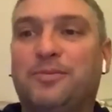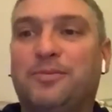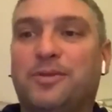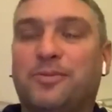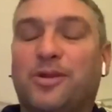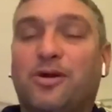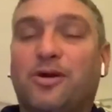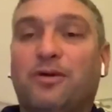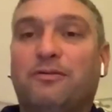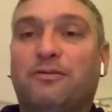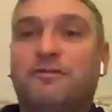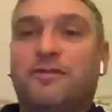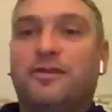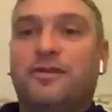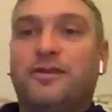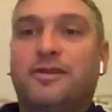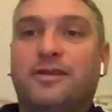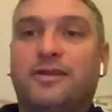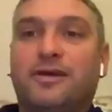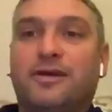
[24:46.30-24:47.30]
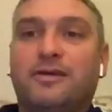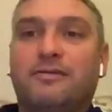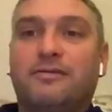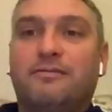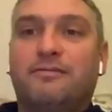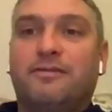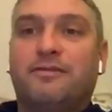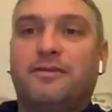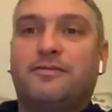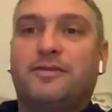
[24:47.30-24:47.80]
Keep them going for another
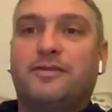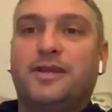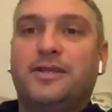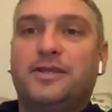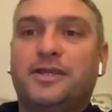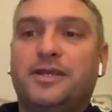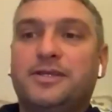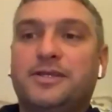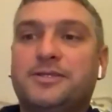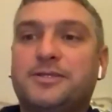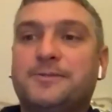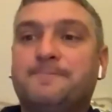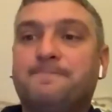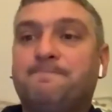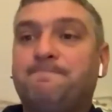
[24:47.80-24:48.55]
15 years.